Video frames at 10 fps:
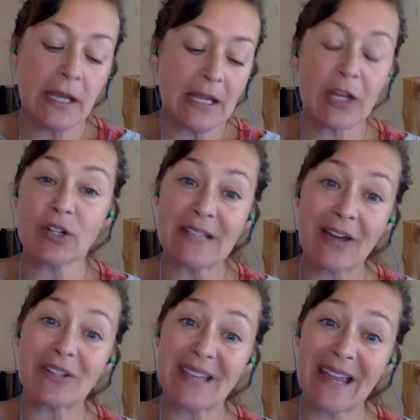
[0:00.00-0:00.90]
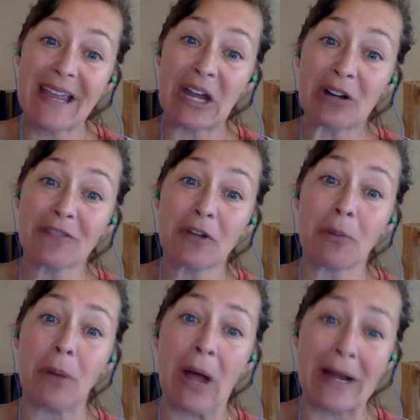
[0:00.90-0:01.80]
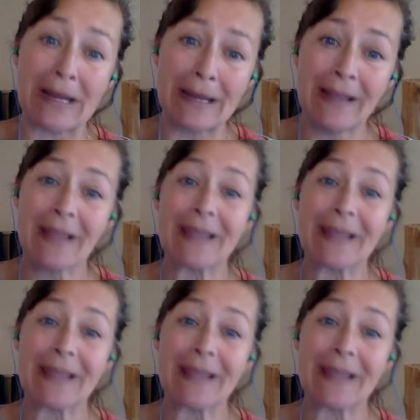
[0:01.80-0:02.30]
here's how to take care of your body,